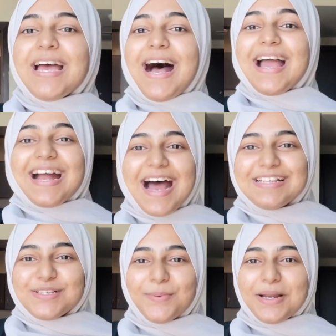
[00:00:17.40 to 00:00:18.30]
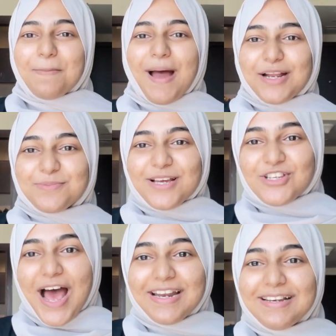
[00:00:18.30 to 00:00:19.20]
Hi guys, so welcome back to my
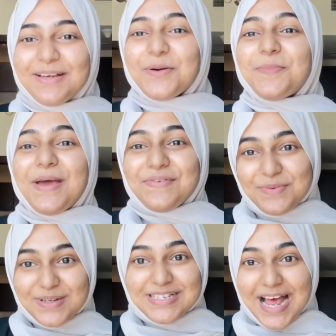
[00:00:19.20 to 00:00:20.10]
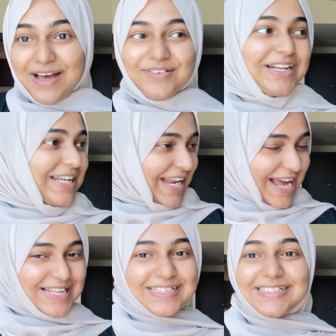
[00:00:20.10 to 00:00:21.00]
channel. I hope everyone's having a
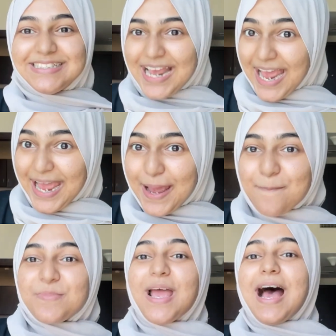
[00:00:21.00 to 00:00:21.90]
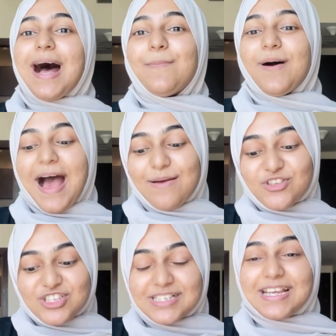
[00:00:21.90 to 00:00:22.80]
nice day. Appo I
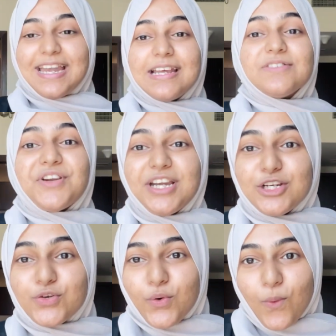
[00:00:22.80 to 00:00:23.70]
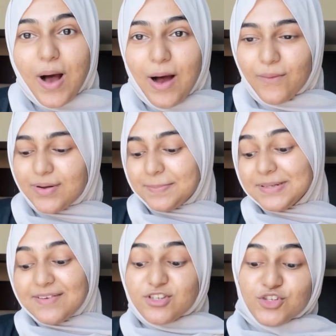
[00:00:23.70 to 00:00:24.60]
was just getting ready to go out appo
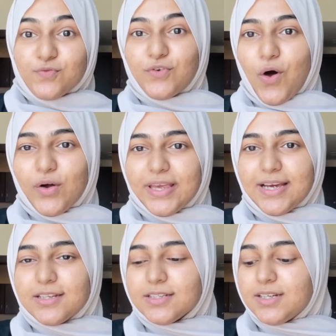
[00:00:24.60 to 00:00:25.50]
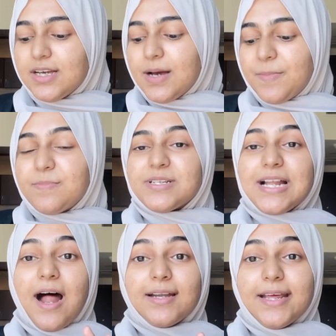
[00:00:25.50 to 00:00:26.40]
njan vichu vlog iyana appo
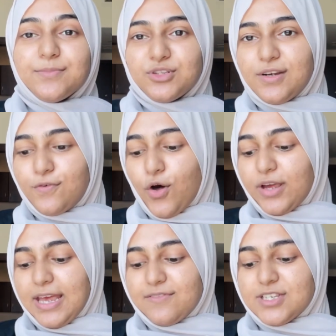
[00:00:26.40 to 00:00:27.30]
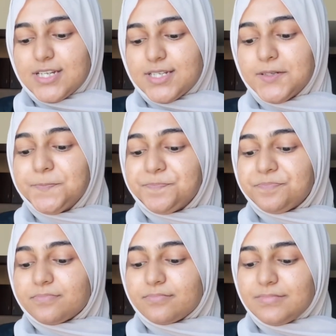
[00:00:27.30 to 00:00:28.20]
starting mudhal vlog iyana jaachu.
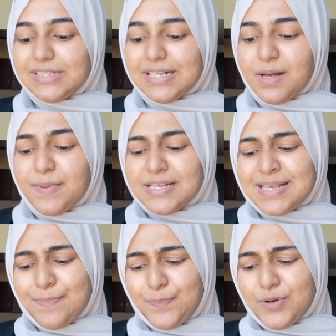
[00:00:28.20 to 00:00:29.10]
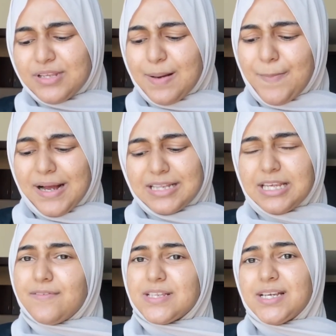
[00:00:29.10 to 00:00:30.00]
Because eppol njan
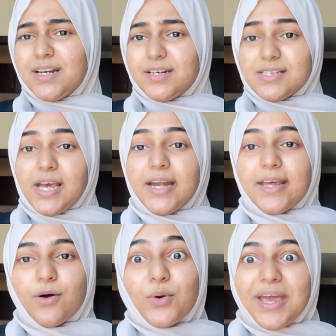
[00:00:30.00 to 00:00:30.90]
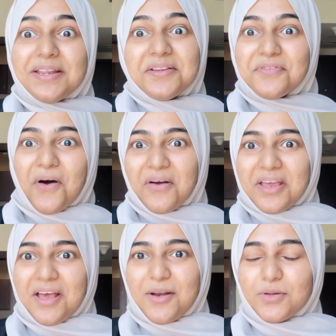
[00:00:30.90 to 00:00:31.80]
pagathik vechana decide ya okay innu vlog
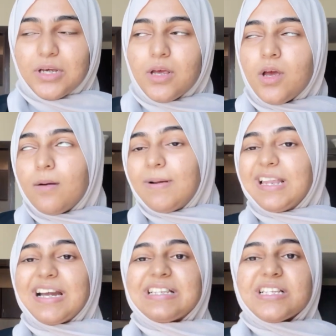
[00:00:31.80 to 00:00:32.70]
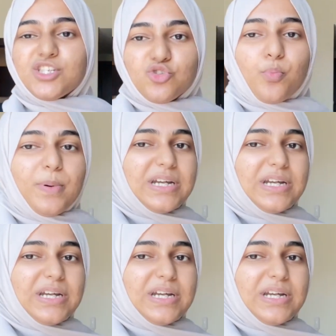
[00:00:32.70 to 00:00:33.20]
iyalo but that is a stupid